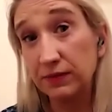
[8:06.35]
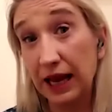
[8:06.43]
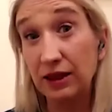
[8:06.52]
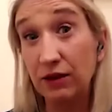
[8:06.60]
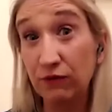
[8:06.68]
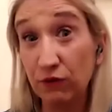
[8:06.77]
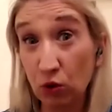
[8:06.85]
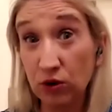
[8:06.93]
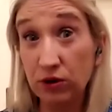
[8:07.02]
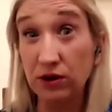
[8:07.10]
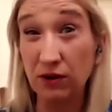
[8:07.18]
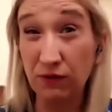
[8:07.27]
and the
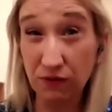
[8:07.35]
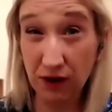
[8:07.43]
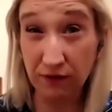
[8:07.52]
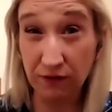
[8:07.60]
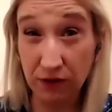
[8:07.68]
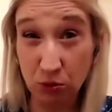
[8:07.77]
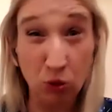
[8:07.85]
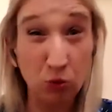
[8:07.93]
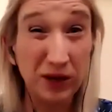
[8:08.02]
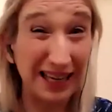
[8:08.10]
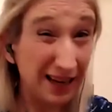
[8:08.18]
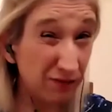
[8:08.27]
fourth and the fifth will
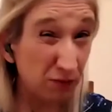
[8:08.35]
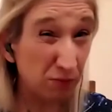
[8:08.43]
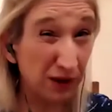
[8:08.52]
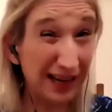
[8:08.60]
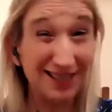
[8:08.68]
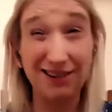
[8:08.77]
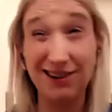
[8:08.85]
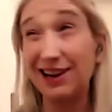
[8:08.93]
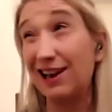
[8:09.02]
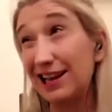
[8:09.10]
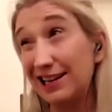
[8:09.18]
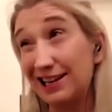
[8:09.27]
be even better,
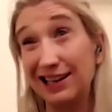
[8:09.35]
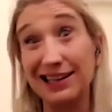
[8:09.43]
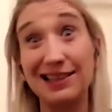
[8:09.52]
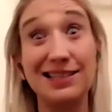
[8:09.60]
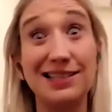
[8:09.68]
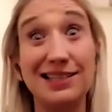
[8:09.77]
and likely the